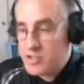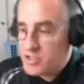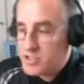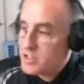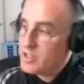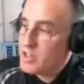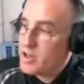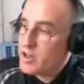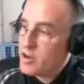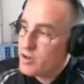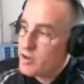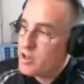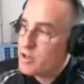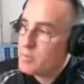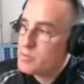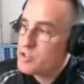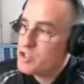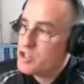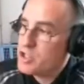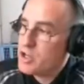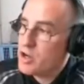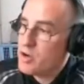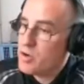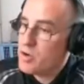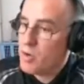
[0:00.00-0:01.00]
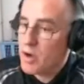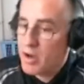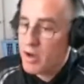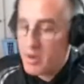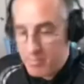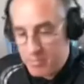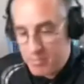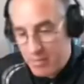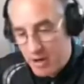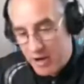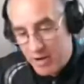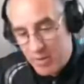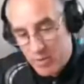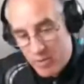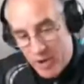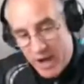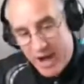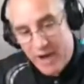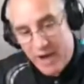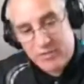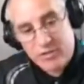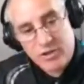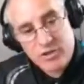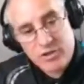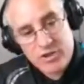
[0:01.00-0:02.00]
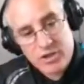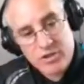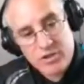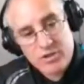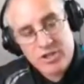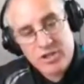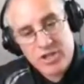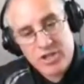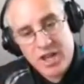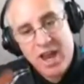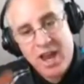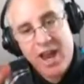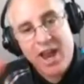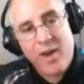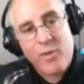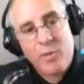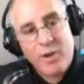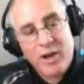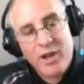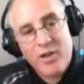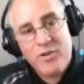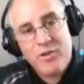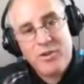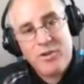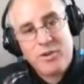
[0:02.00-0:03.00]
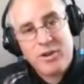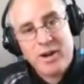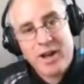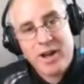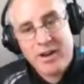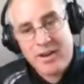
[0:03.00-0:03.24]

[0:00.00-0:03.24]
and all of a sudden here comes Joe on a raft, and Joe says, "Hey, what are you